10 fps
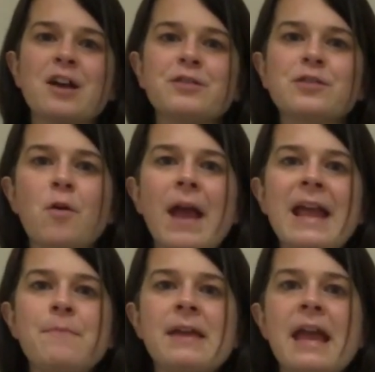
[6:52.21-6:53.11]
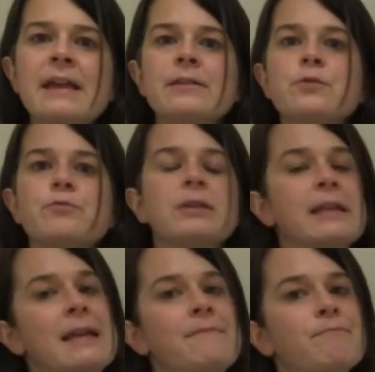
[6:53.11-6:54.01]
So APA is
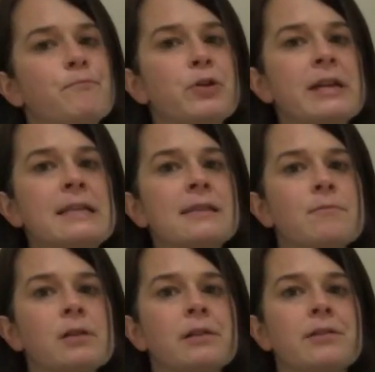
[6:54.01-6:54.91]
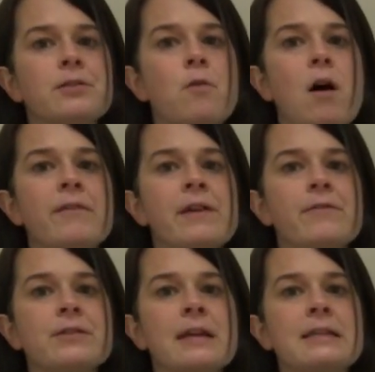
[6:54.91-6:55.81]
really pretty similar to all the
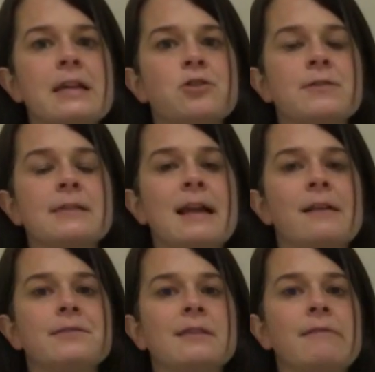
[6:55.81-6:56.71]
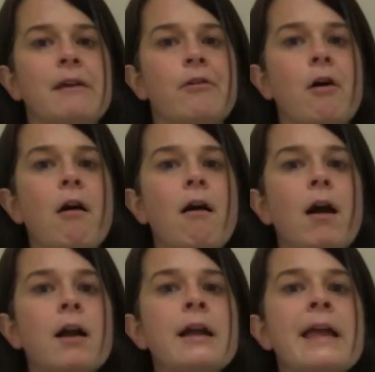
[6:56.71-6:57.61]
other citation styles that there
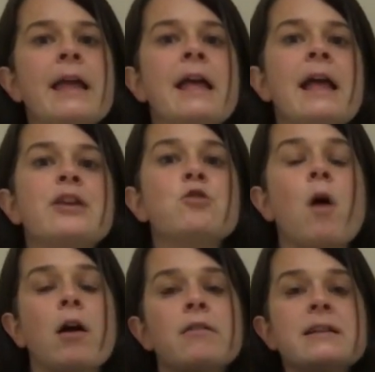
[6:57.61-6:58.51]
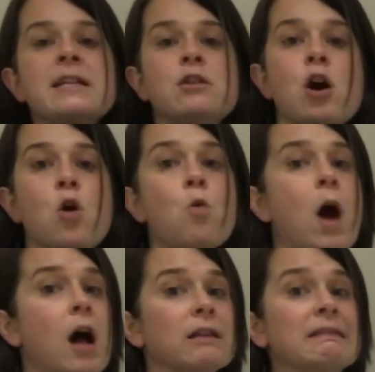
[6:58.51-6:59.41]
are. You already
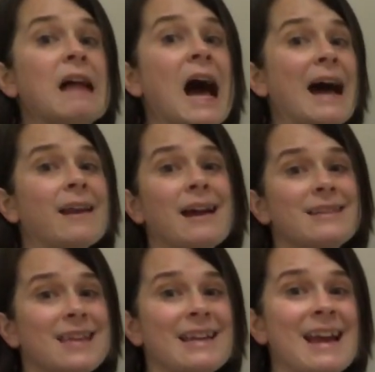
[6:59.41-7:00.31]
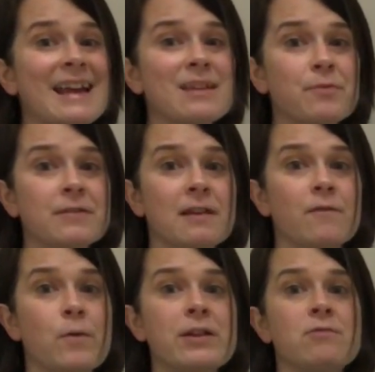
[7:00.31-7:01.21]
know a lot. I'd say
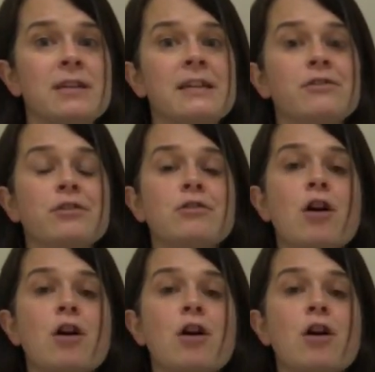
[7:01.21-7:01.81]
90% of what you need to